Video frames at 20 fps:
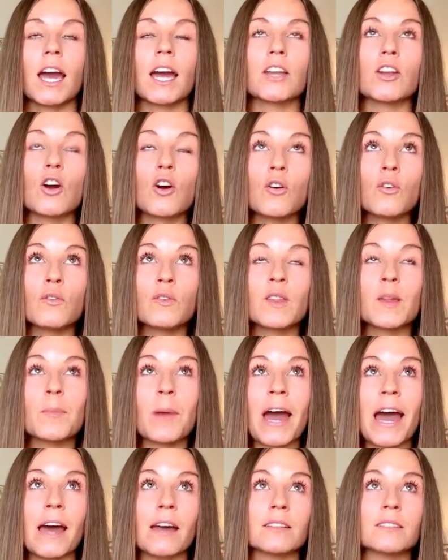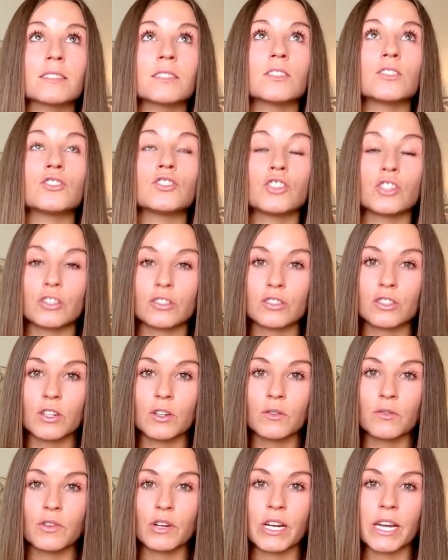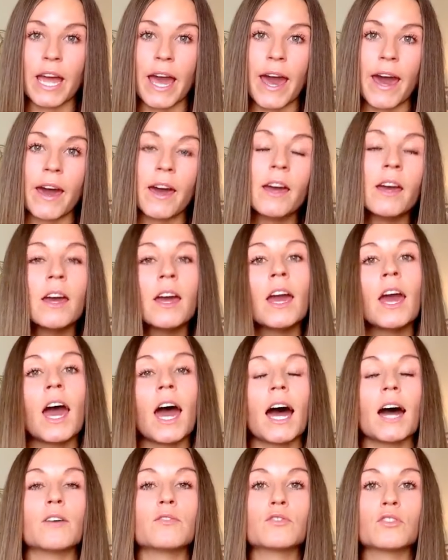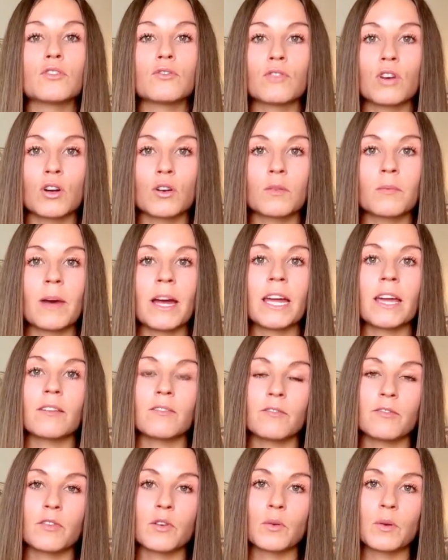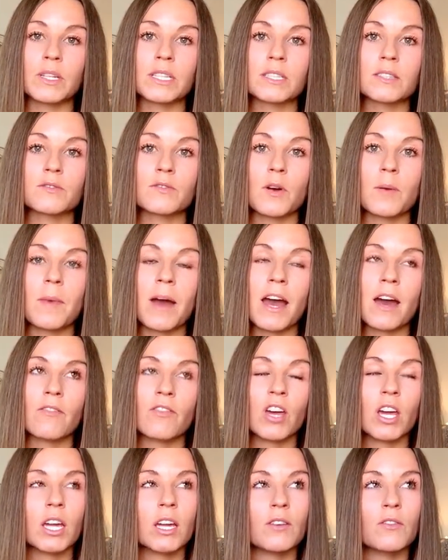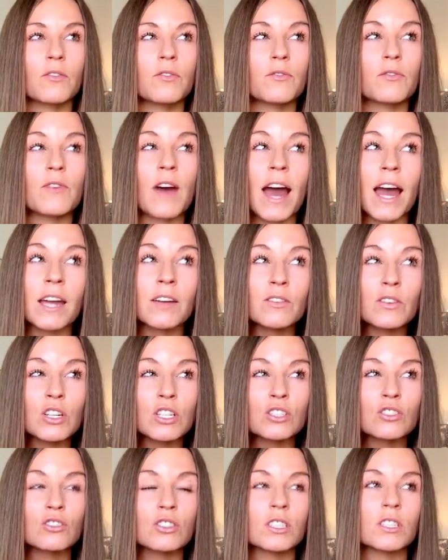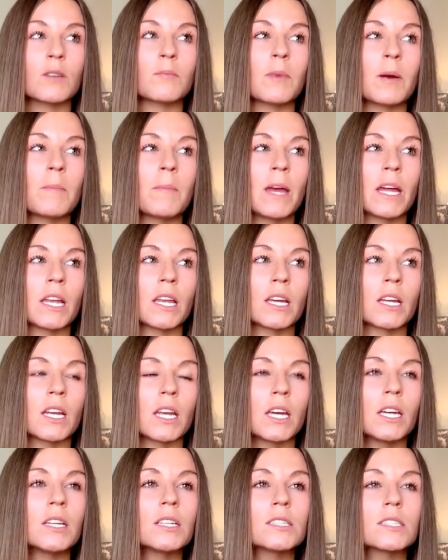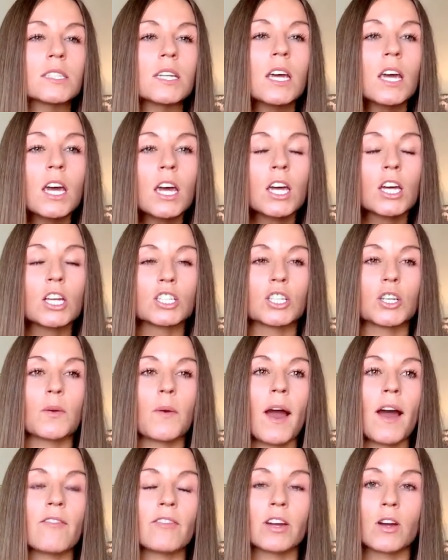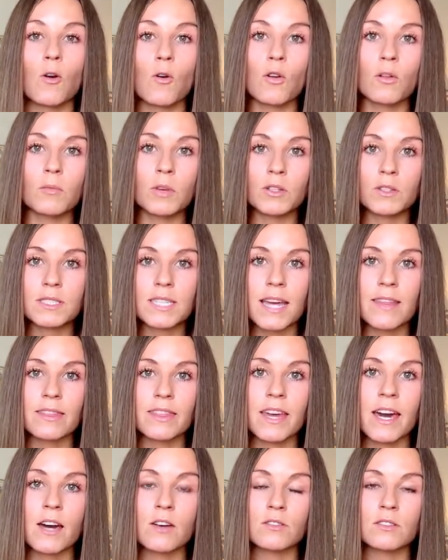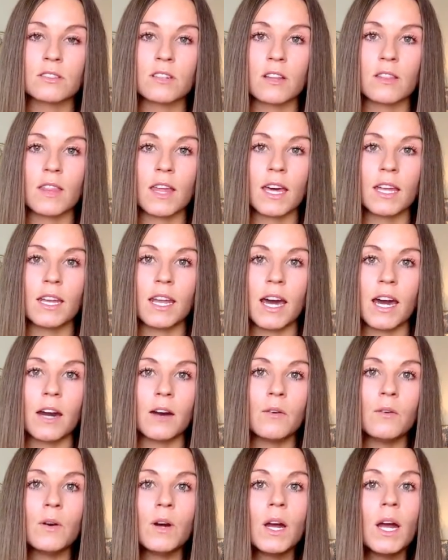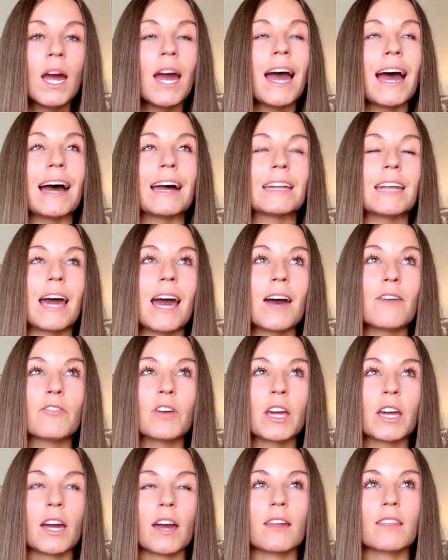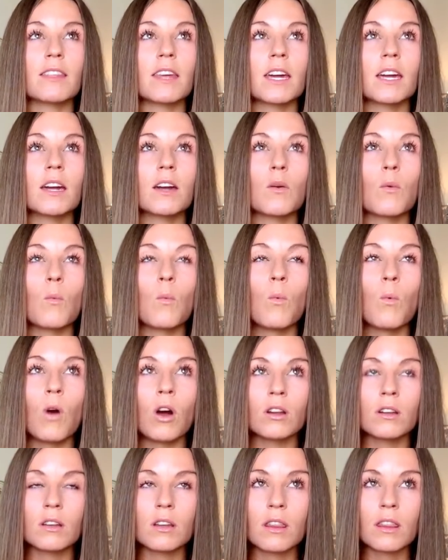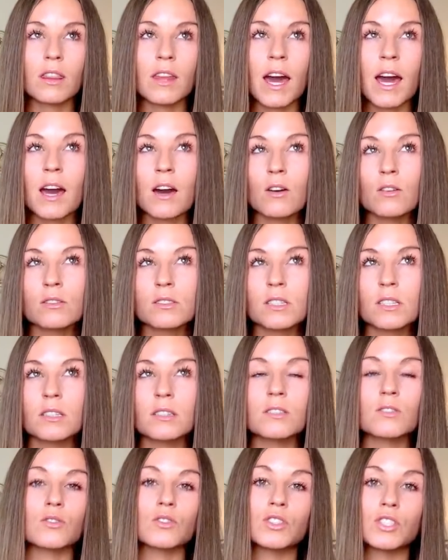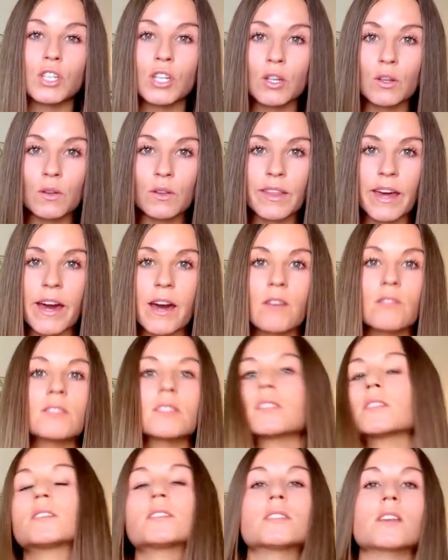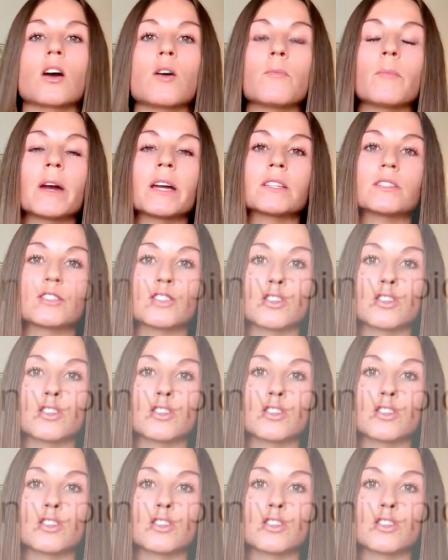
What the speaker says: And over the past just over a year, I've grown my influence from having 500 on my mailing list to having almost 10,000 on there now, and having, I think, 1,000 or 2,000 on my